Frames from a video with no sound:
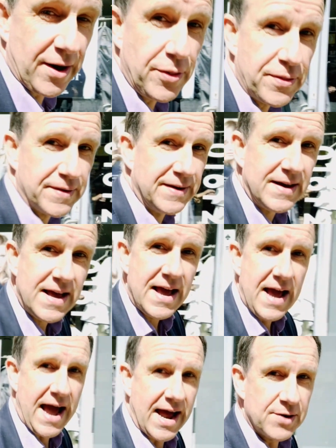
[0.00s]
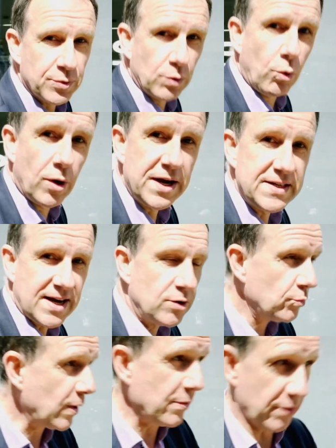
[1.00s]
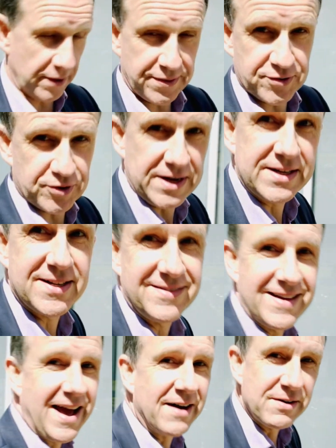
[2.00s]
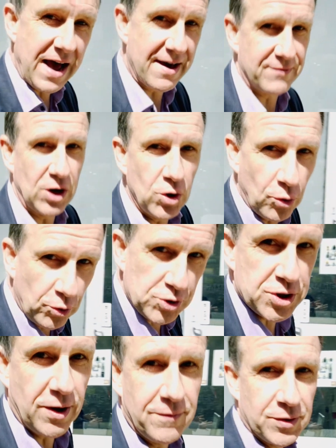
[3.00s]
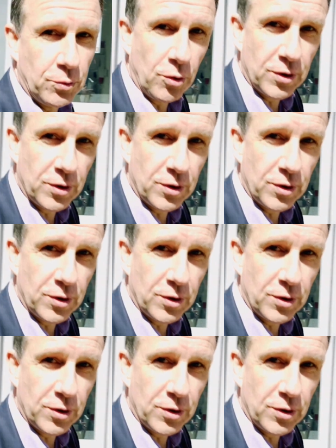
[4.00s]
Health. And we're walking down Whitworth Street at the launch of the